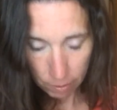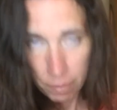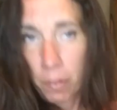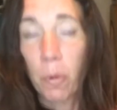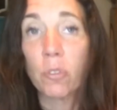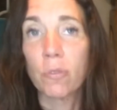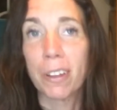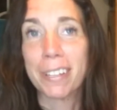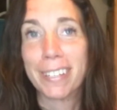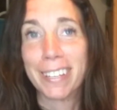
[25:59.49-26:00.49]
for most of
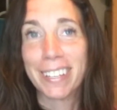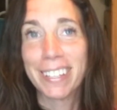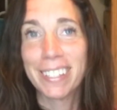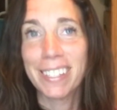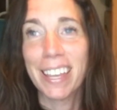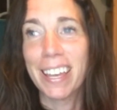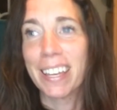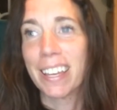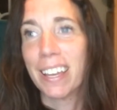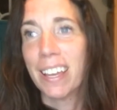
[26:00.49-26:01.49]
us, it's
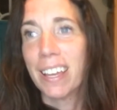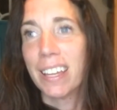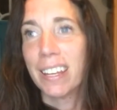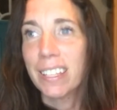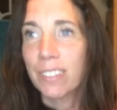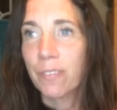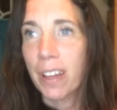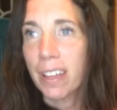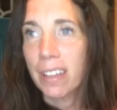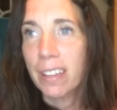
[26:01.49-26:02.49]
like, it is
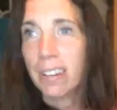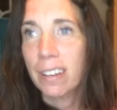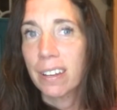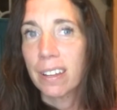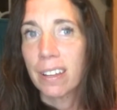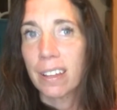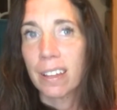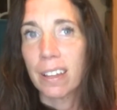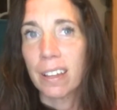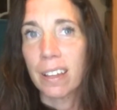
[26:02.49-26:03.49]
fun
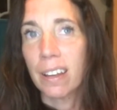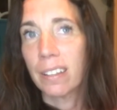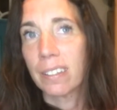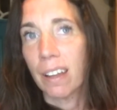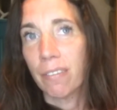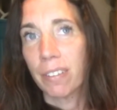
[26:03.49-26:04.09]
and it's not